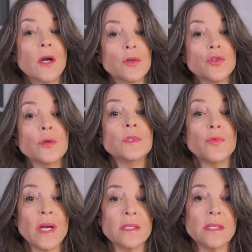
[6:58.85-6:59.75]
Now, in terms of
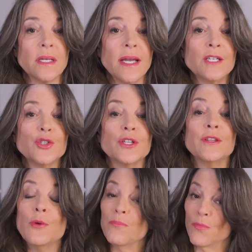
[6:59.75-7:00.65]

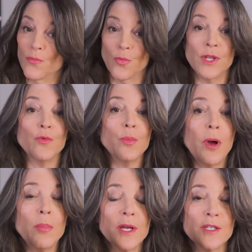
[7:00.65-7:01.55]
reconciliation, when the
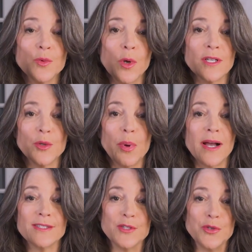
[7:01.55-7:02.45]
Republicans wanted to
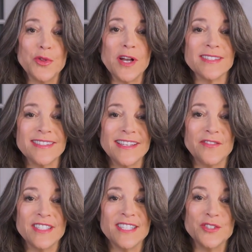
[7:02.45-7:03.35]
pass a
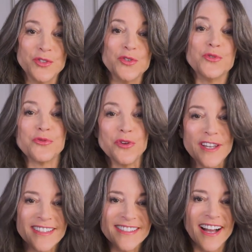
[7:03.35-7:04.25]
2017 $2 trillion